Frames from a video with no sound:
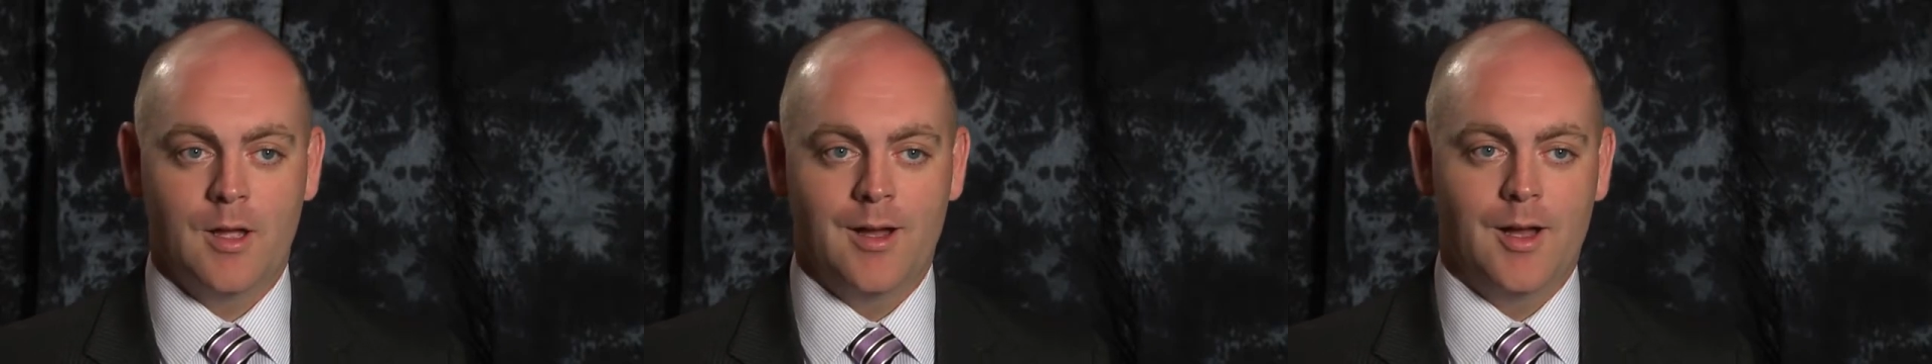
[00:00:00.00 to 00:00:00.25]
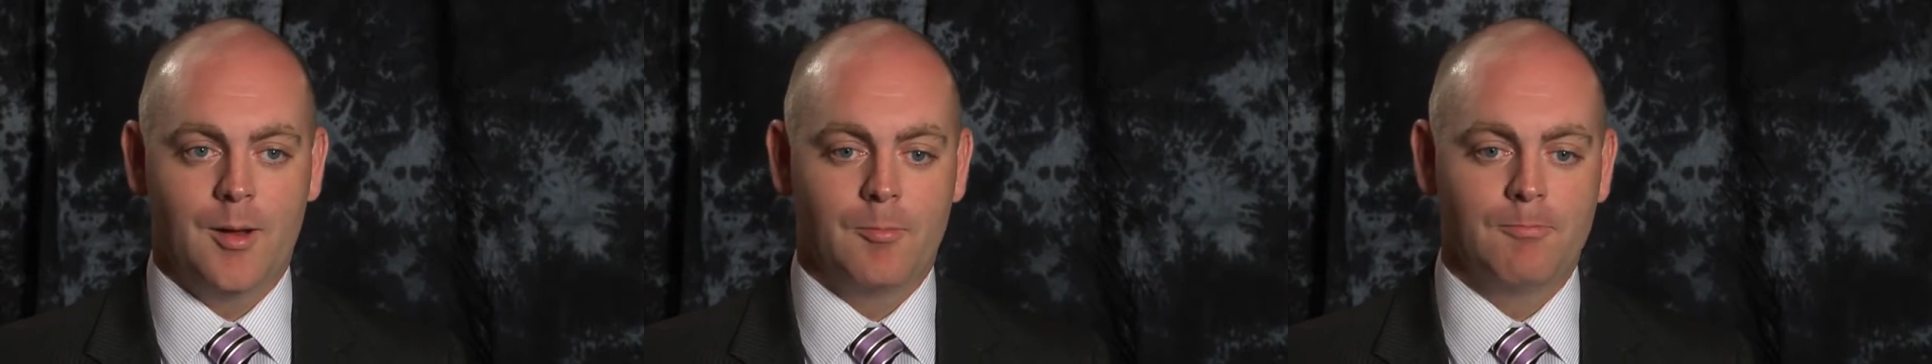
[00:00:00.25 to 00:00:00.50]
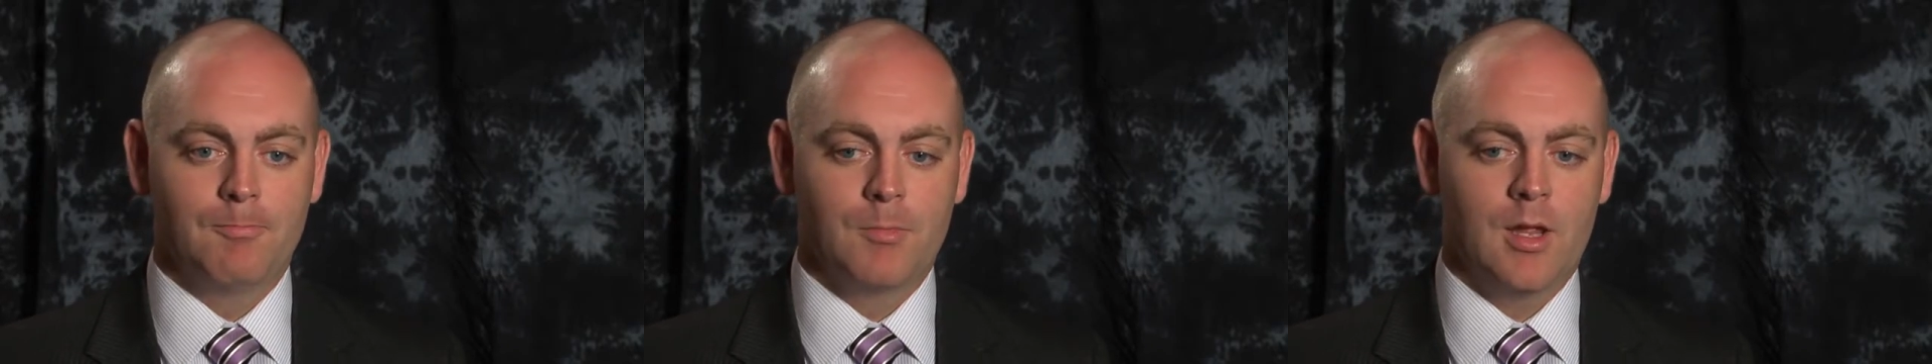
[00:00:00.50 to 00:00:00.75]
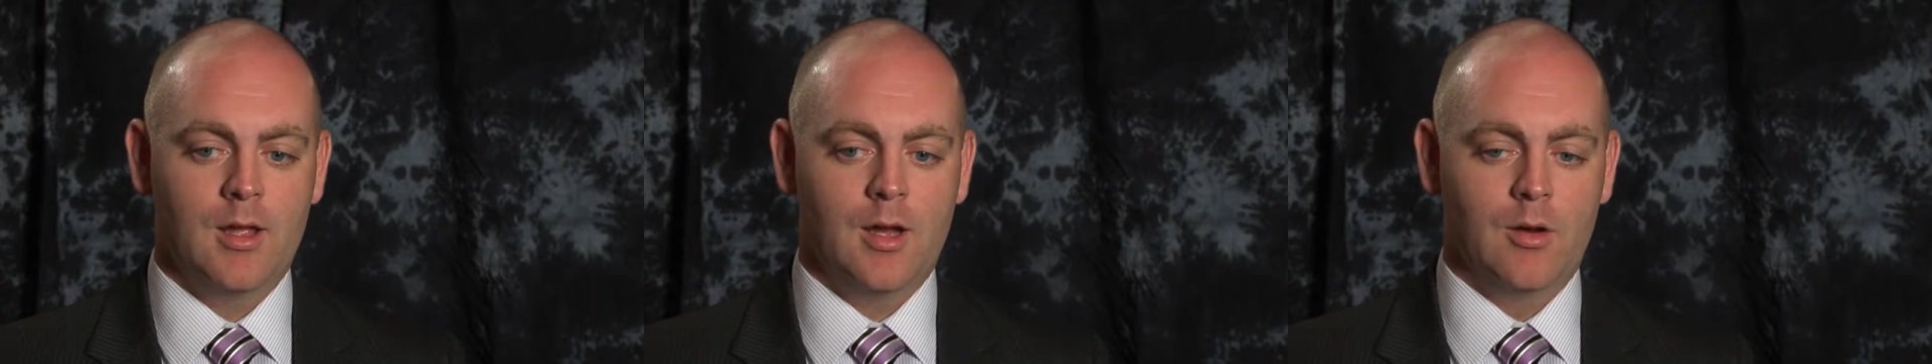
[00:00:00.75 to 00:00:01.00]
Um,
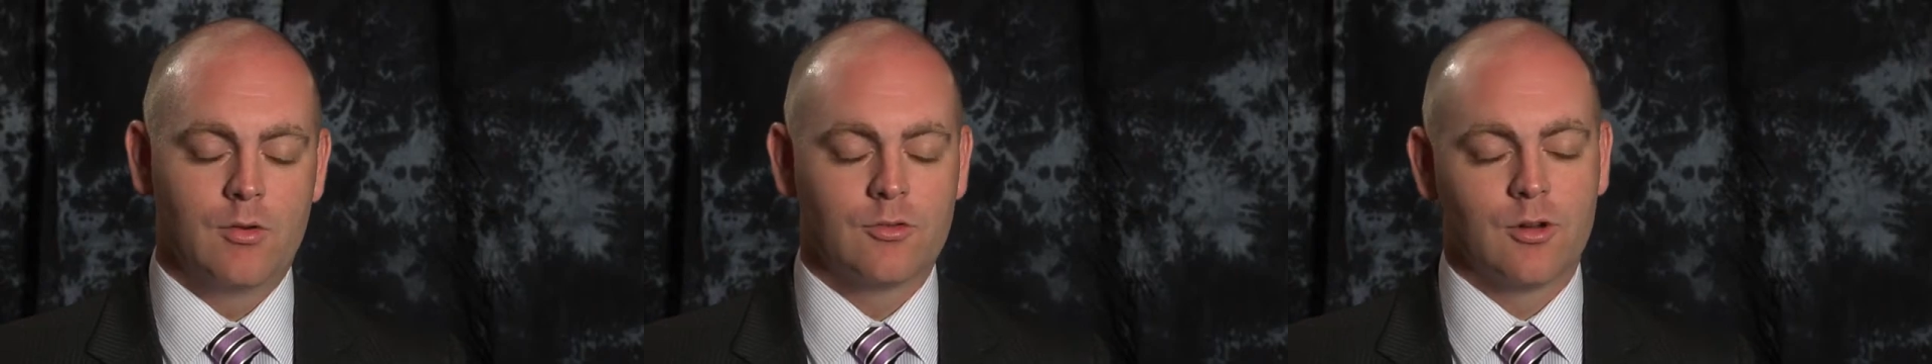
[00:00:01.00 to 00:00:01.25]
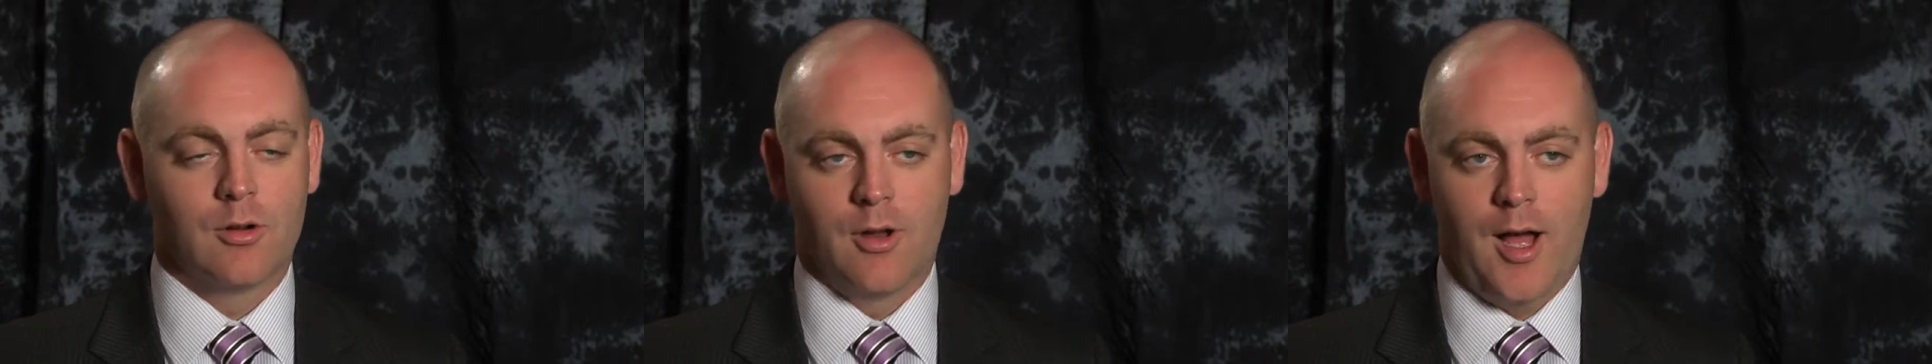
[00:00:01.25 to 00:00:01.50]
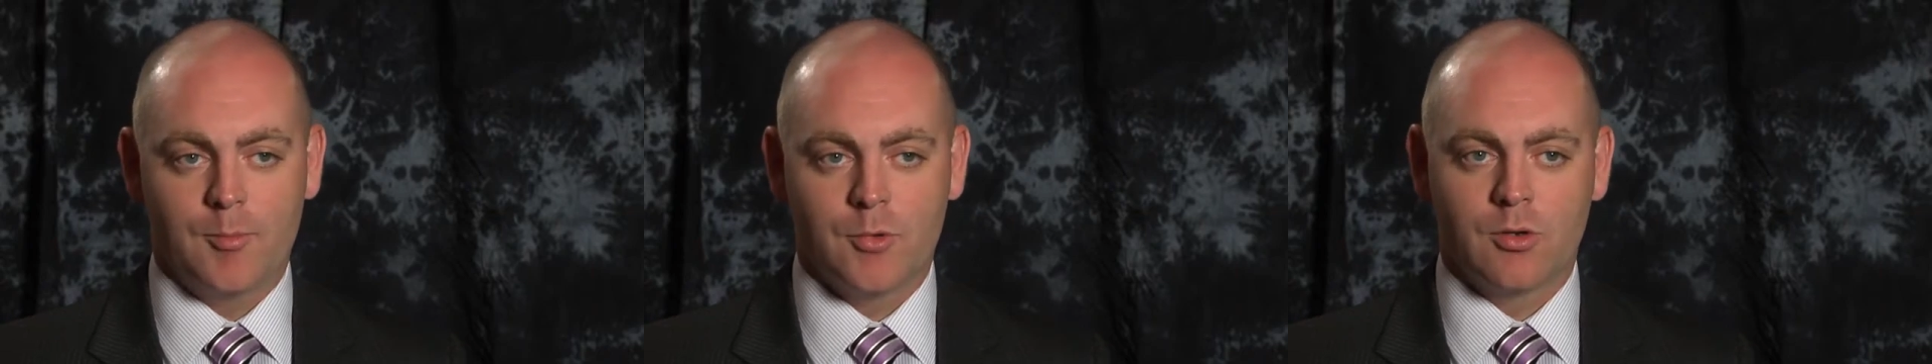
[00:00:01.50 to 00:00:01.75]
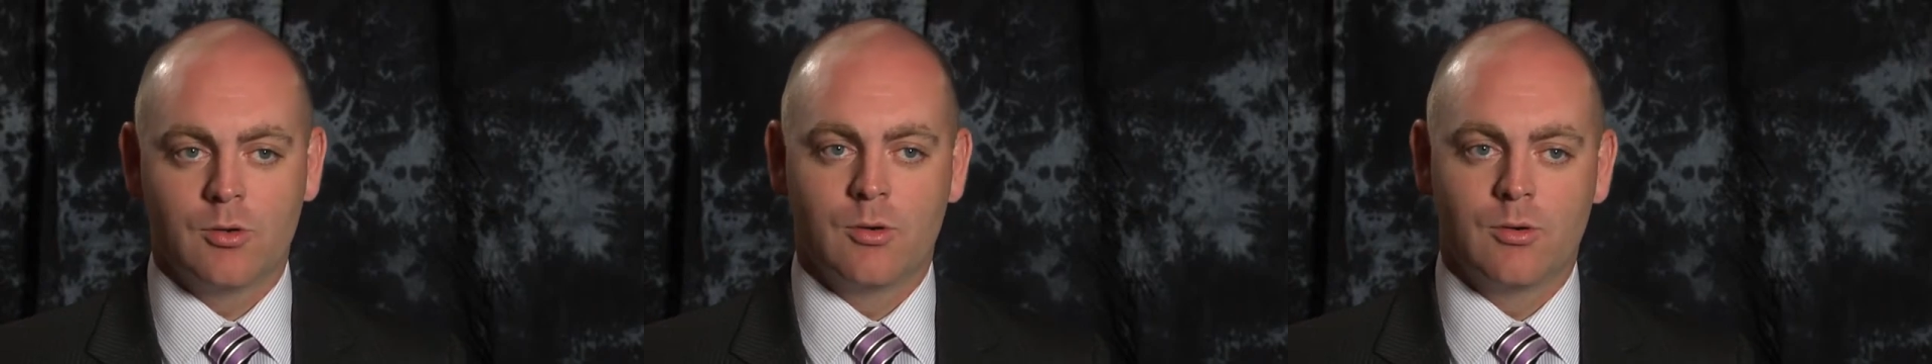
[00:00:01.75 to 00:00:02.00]
over certain
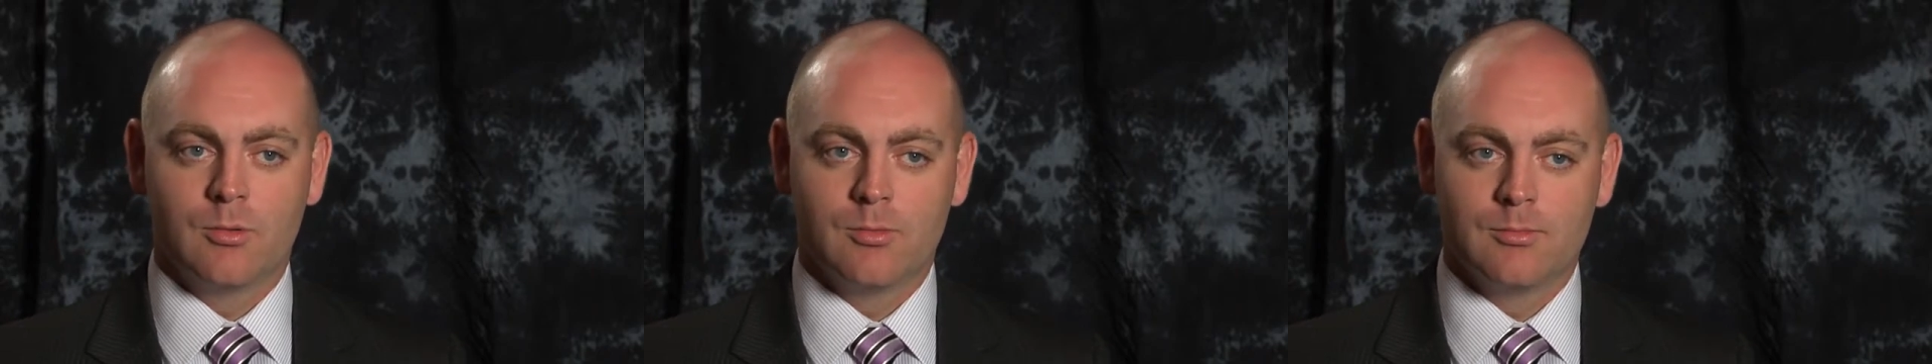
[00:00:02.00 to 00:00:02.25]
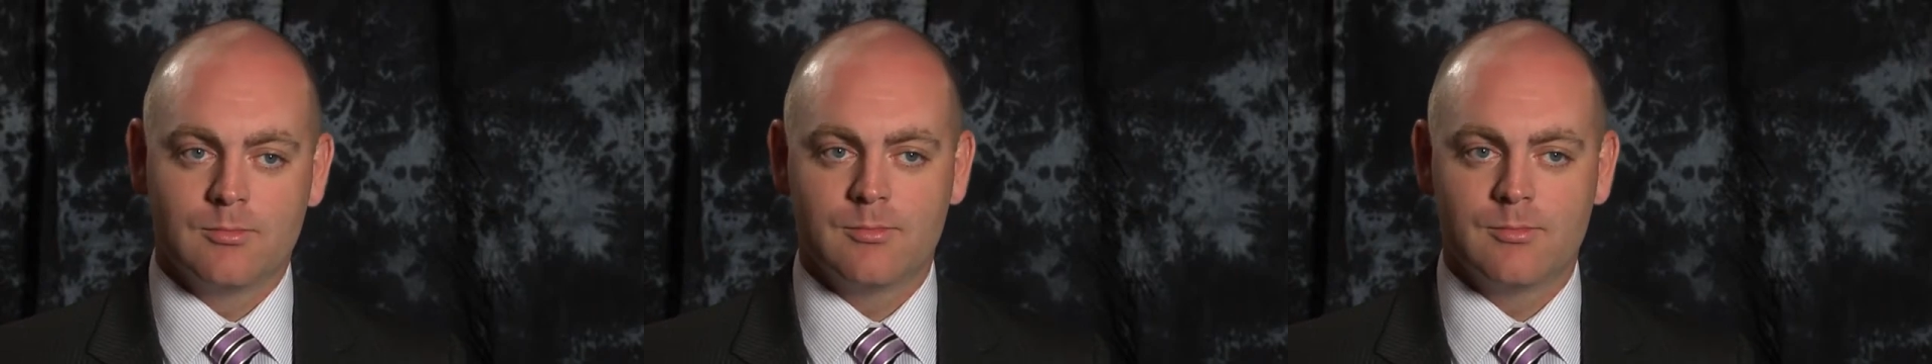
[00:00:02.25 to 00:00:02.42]
optical